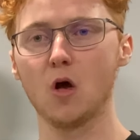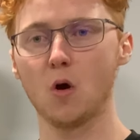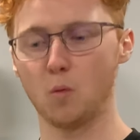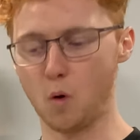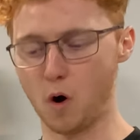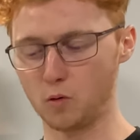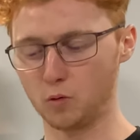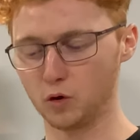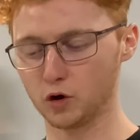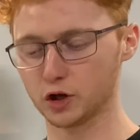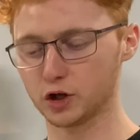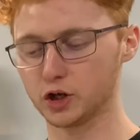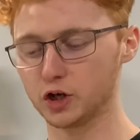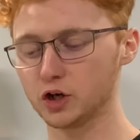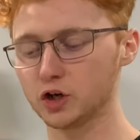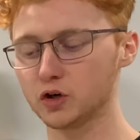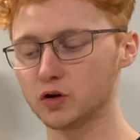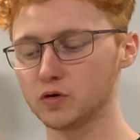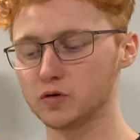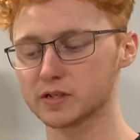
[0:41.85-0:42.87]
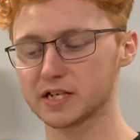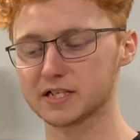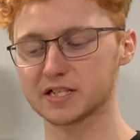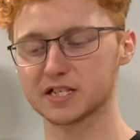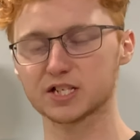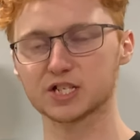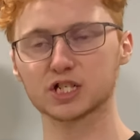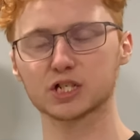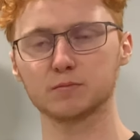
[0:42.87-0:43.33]
what we'll use is
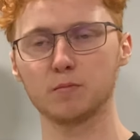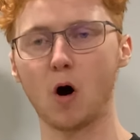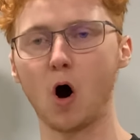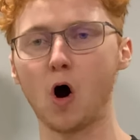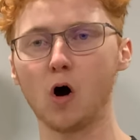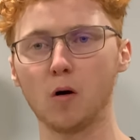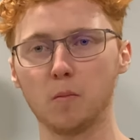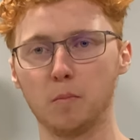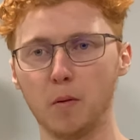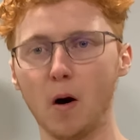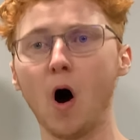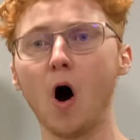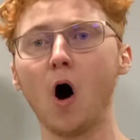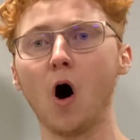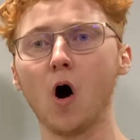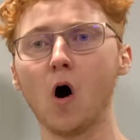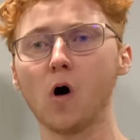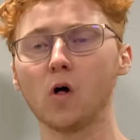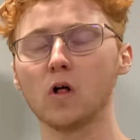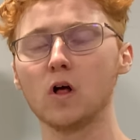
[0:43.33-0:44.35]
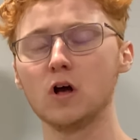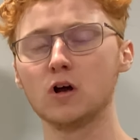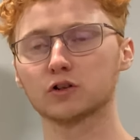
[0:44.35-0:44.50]
the small ball